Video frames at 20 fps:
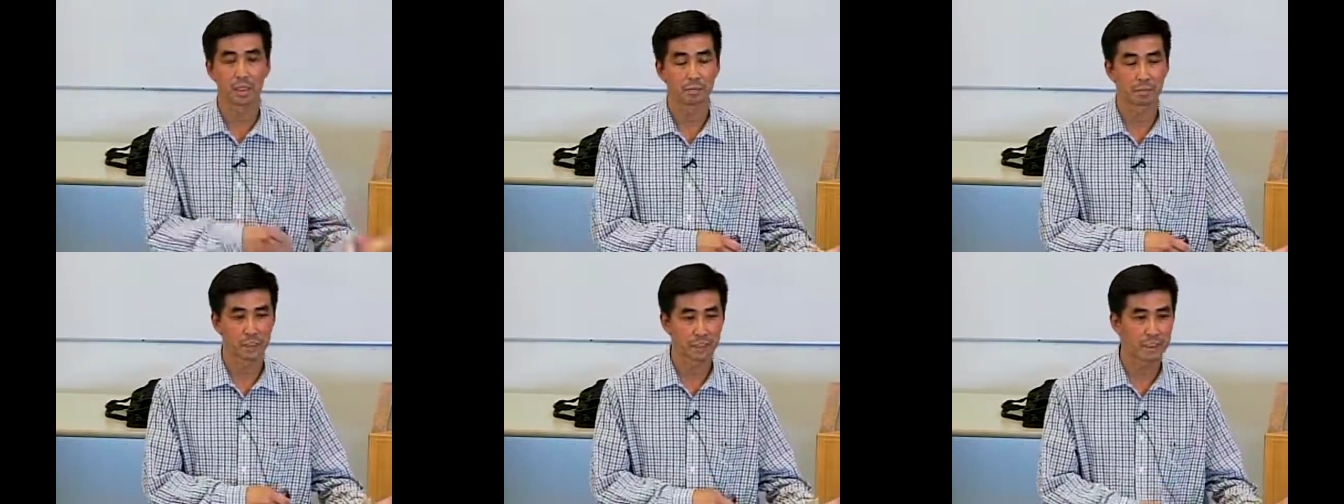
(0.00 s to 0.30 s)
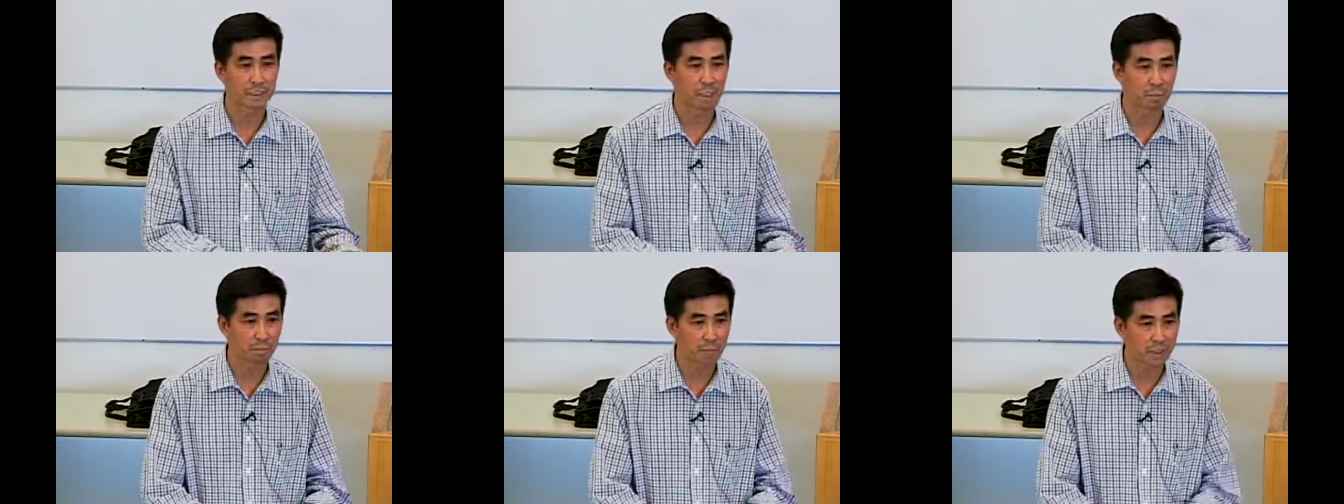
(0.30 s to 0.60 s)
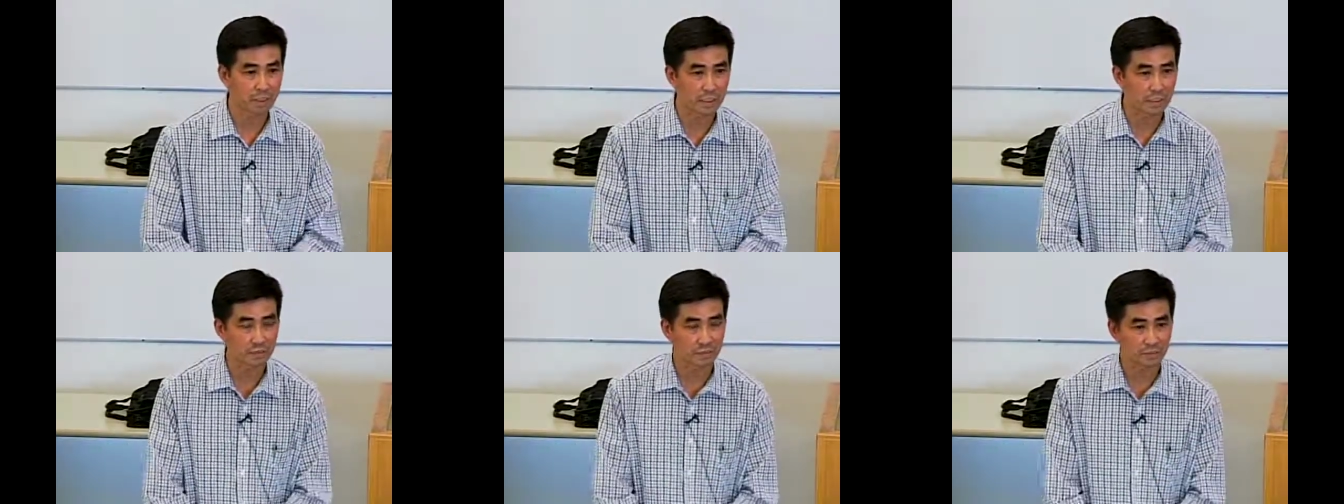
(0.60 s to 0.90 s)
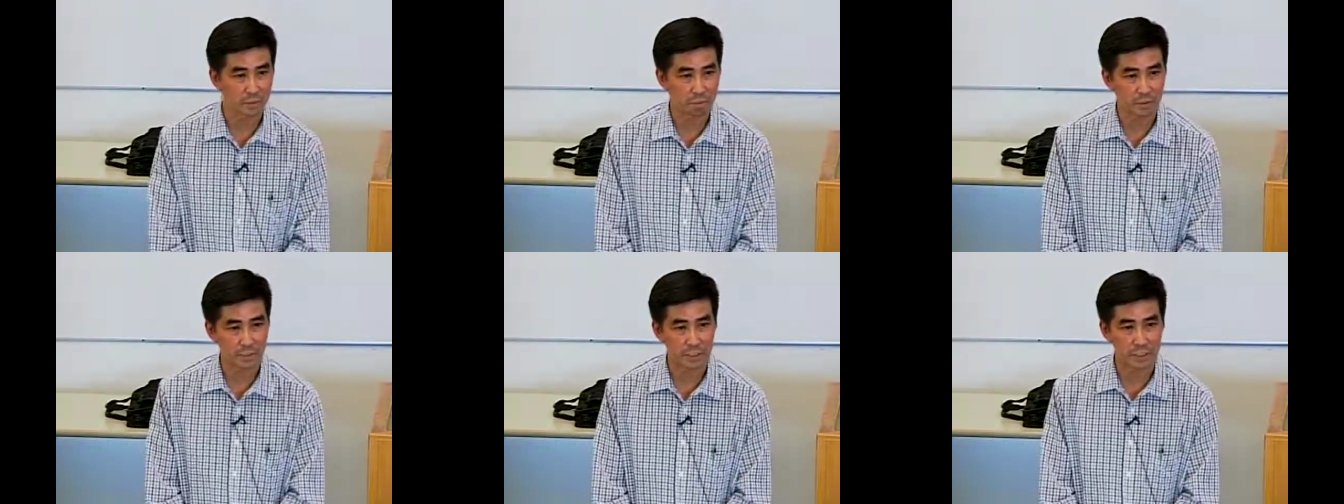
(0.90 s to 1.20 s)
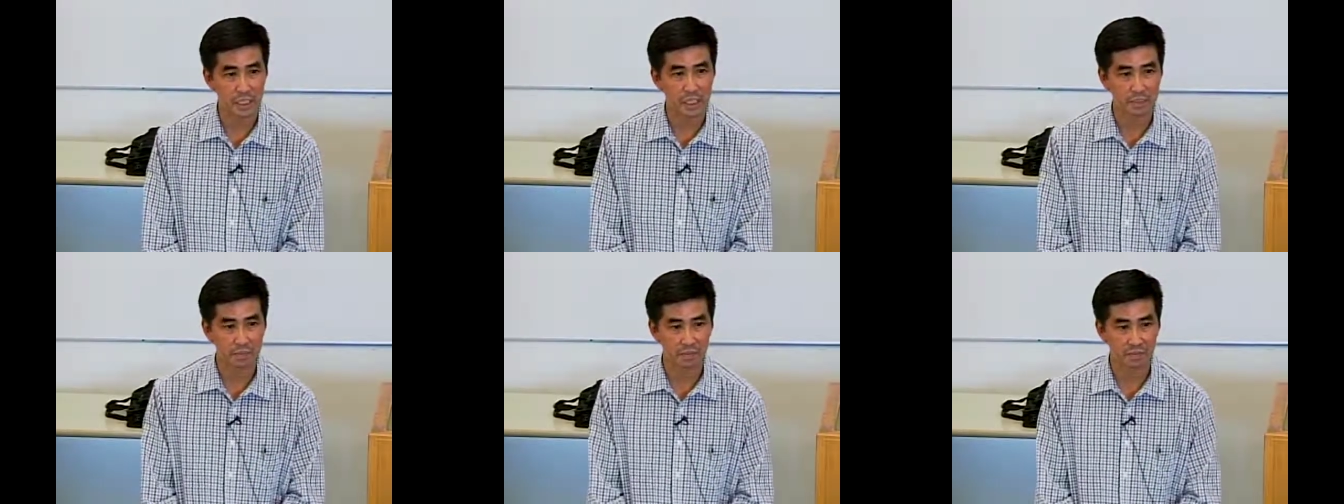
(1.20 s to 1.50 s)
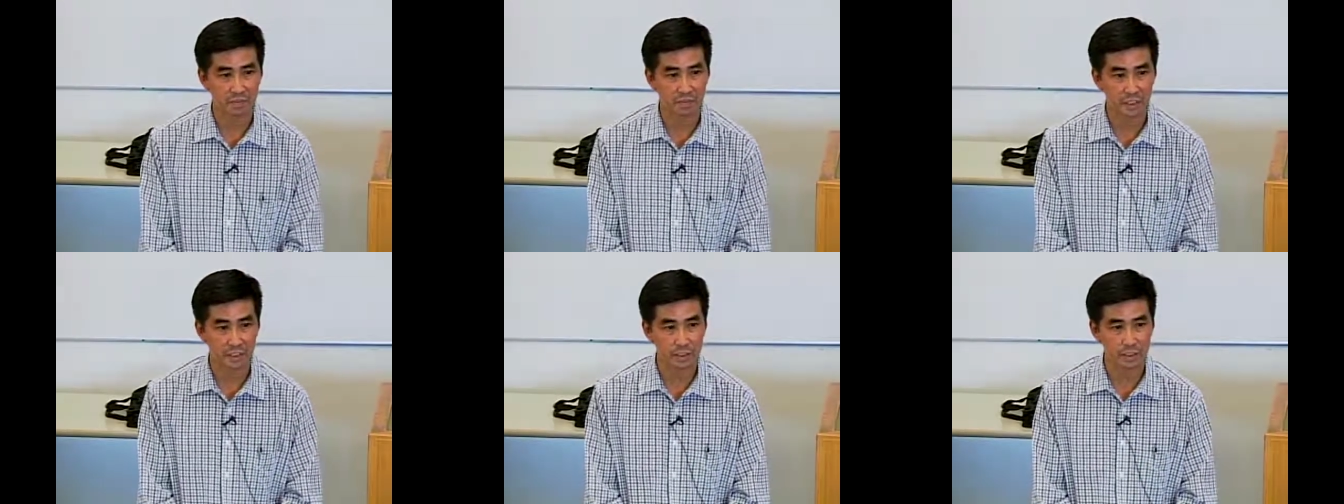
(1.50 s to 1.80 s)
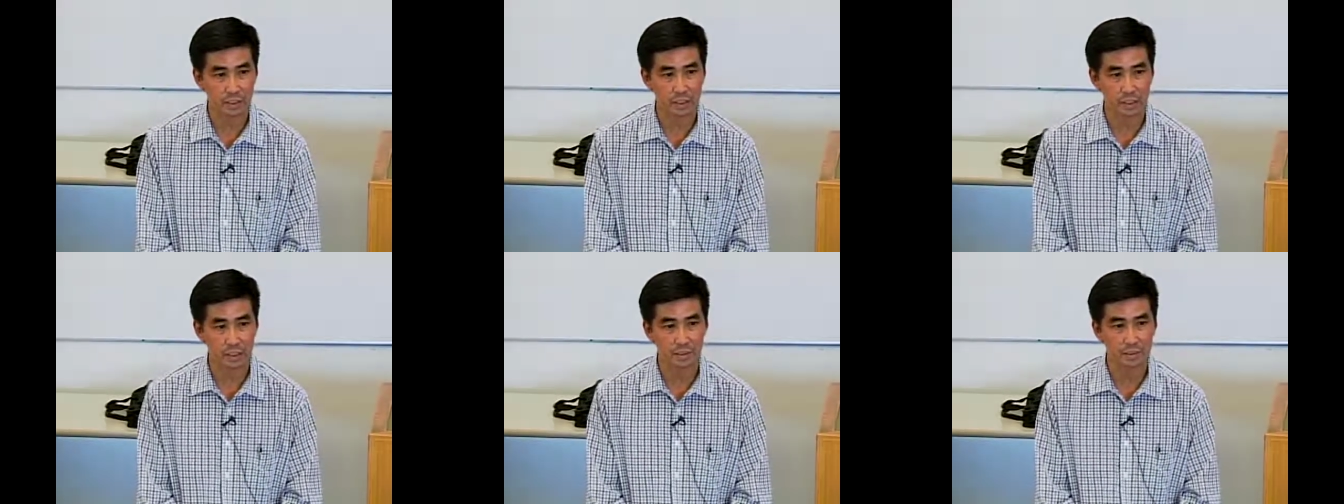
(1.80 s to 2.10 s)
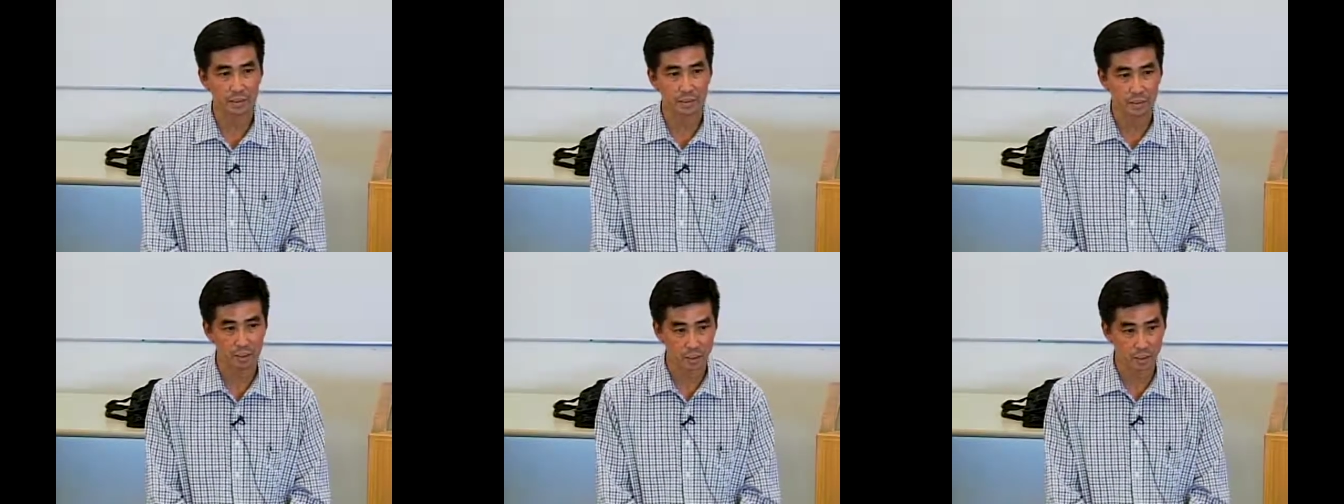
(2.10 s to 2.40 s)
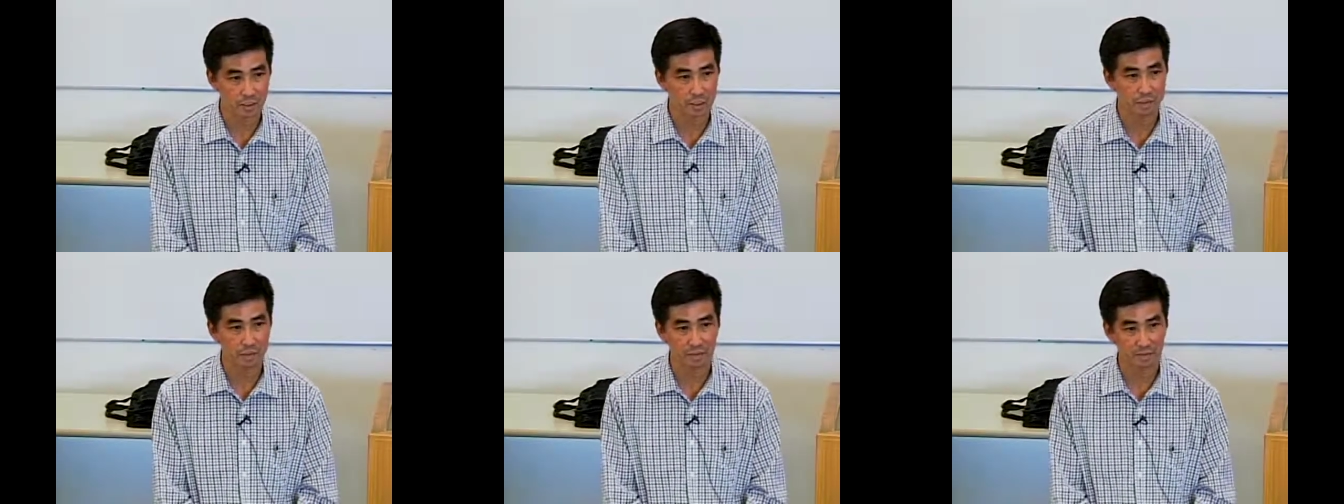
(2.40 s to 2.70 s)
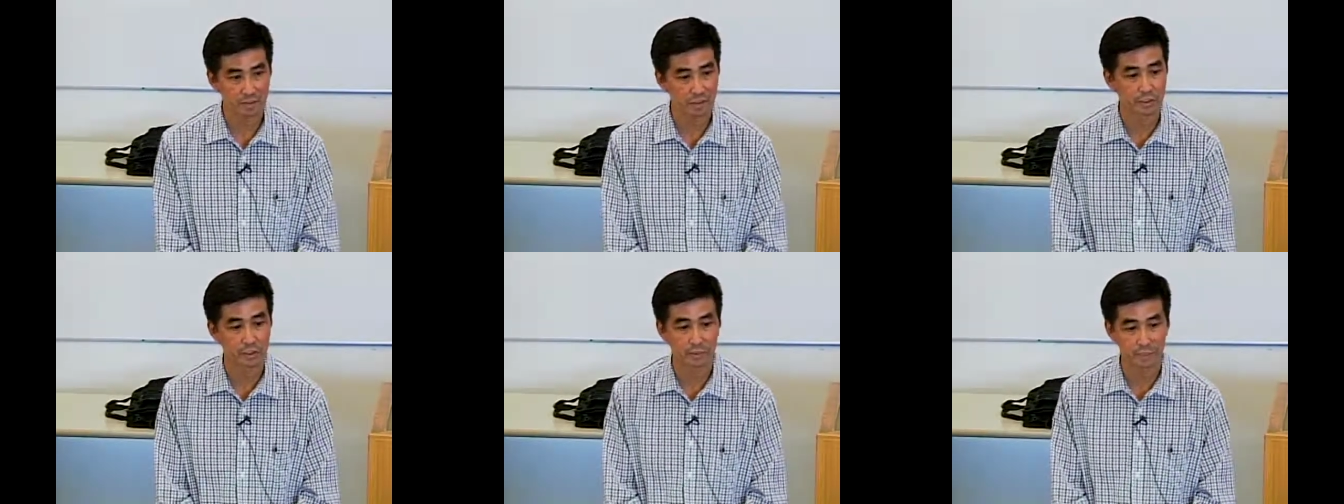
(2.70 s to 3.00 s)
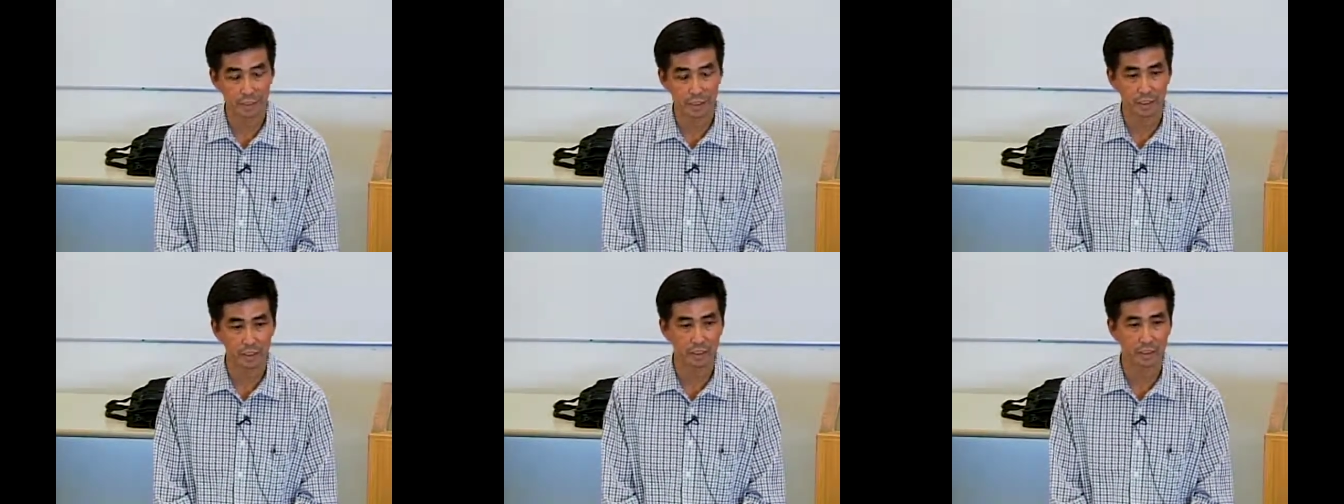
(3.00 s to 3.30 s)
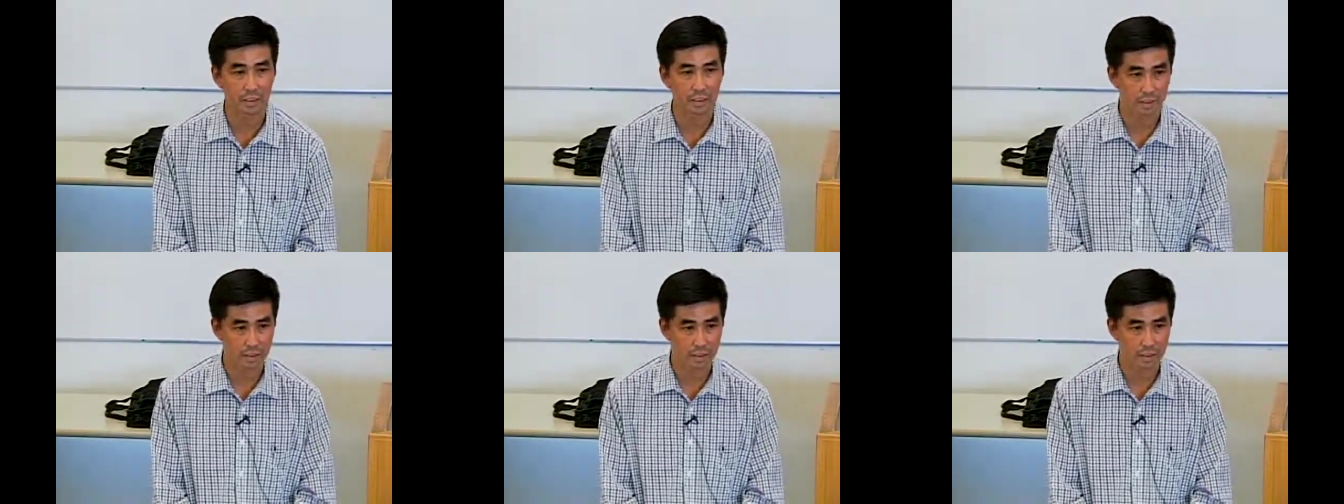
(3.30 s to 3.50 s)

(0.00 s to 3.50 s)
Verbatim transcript: being separated from your attachment figures can, can also be very traumatic.